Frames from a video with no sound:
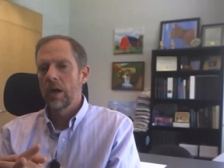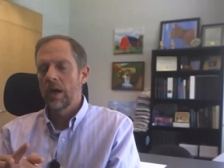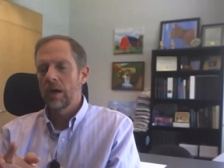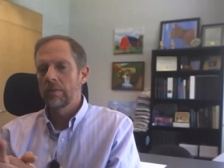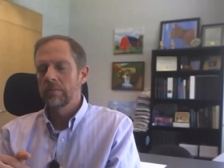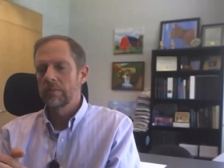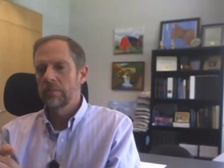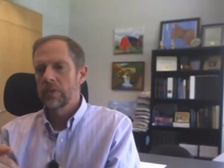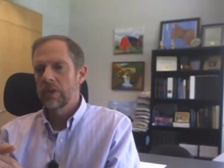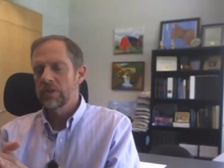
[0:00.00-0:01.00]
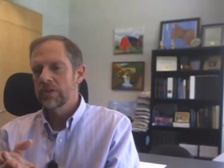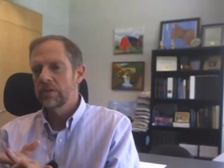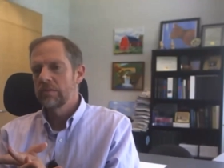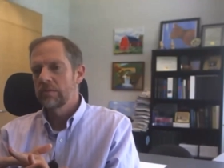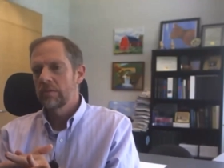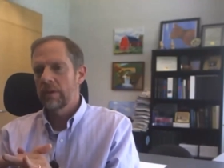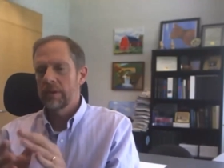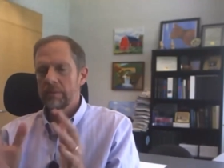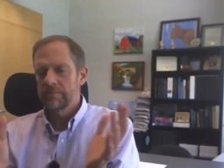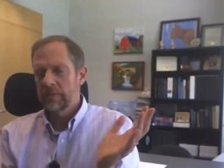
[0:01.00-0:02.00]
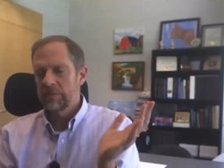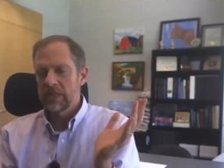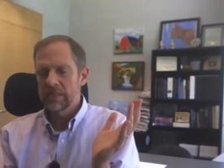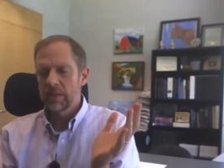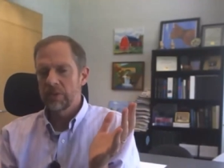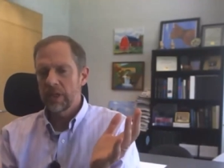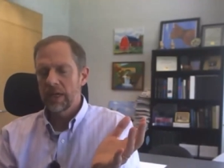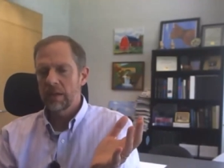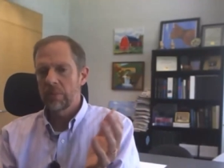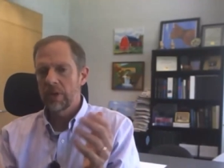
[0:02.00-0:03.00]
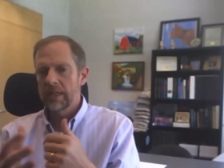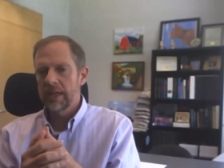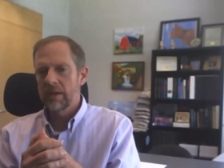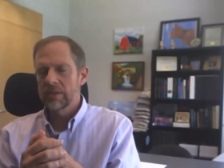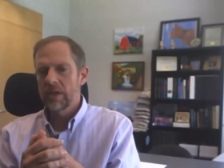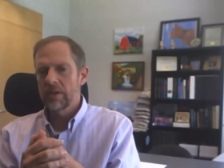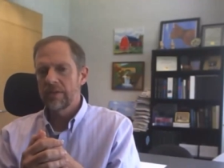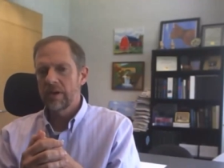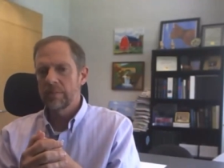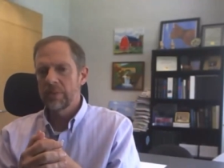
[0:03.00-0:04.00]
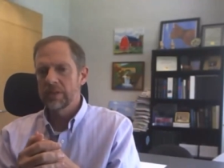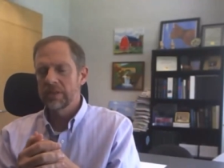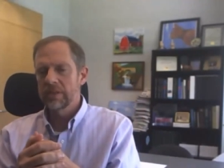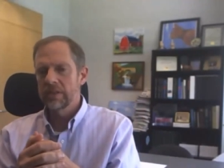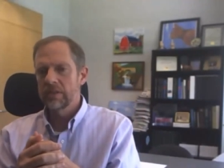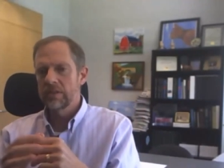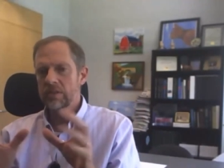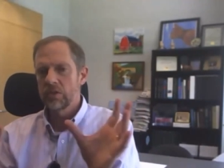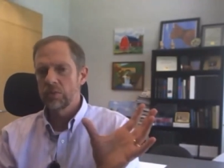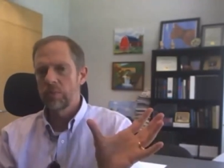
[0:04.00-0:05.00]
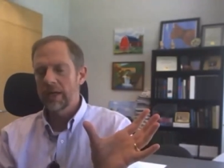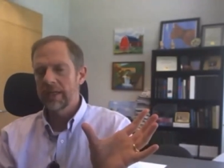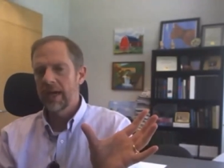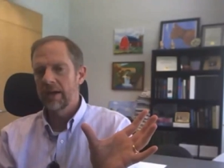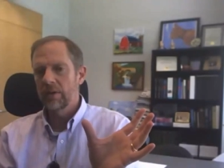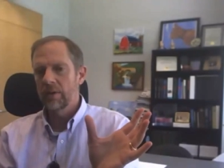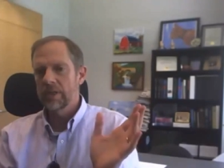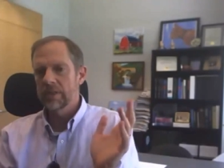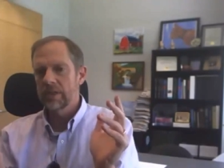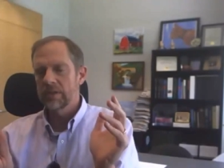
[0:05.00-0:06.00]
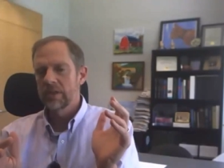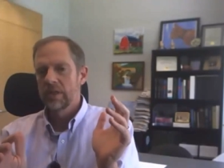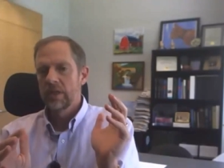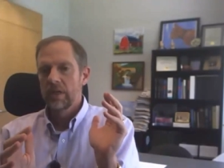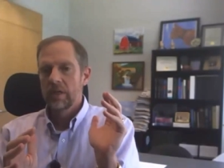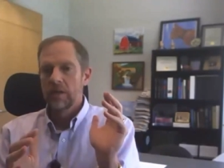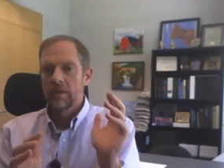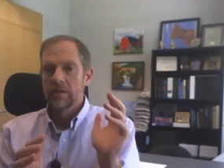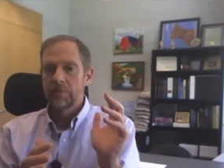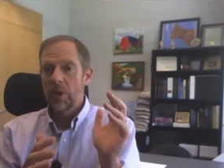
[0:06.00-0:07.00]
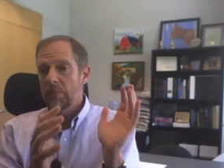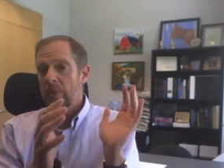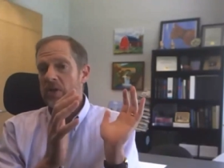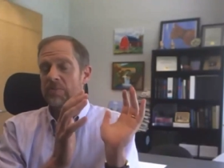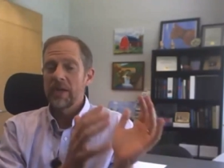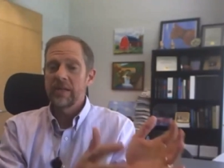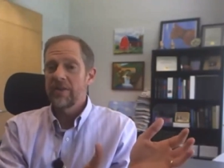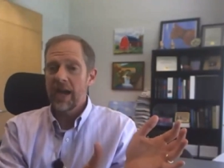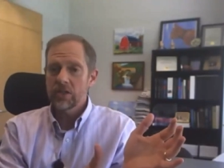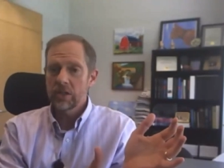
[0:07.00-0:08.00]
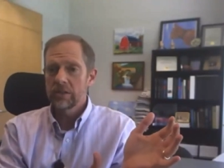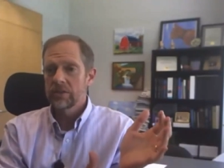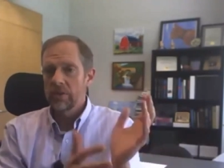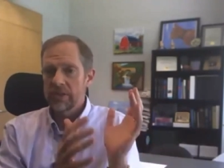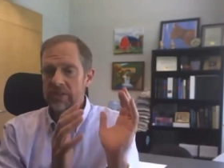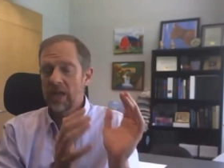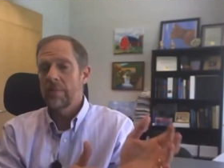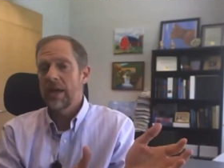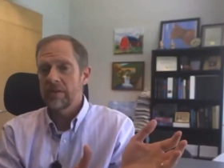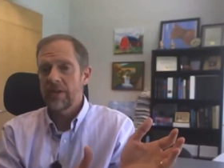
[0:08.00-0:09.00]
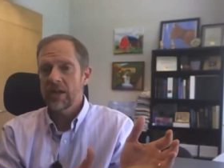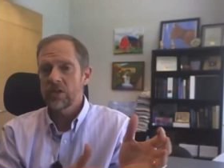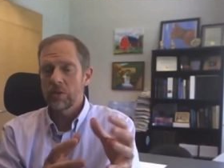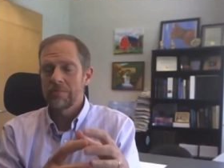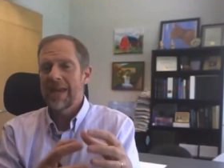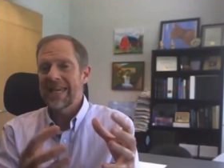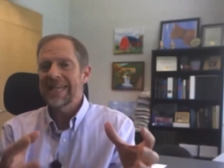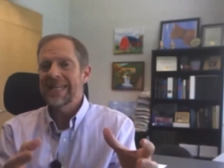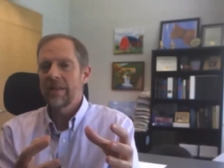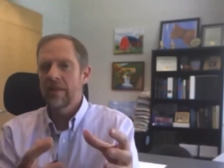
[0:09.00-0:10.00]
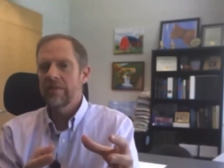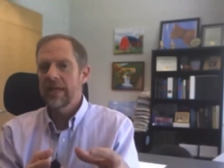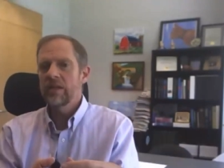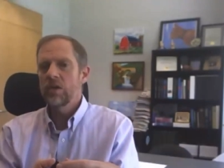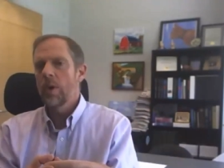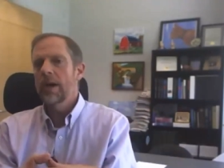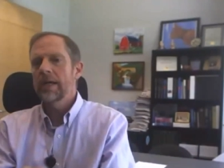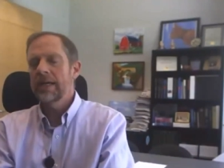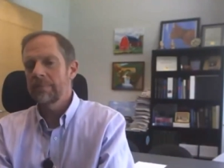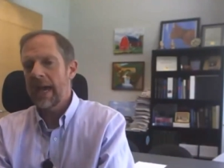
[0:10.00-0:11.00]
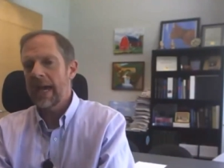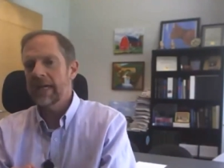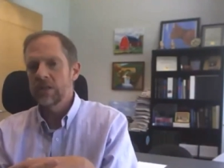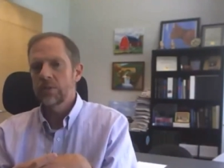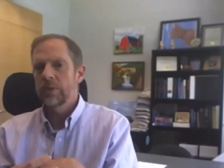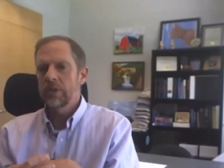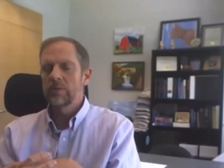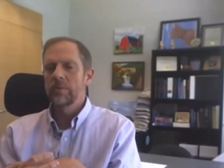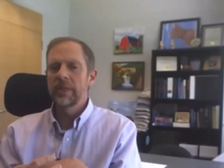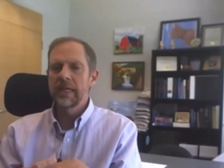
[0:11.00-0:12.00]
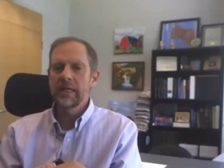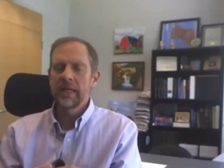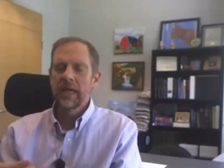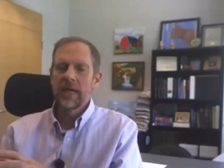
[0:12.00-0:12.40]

um, there's really, to be simply kind of break down cell therapies into two broad categories. There's spare parts manufacturer, so the cell manufacturer making the thing you want to get back into a human being,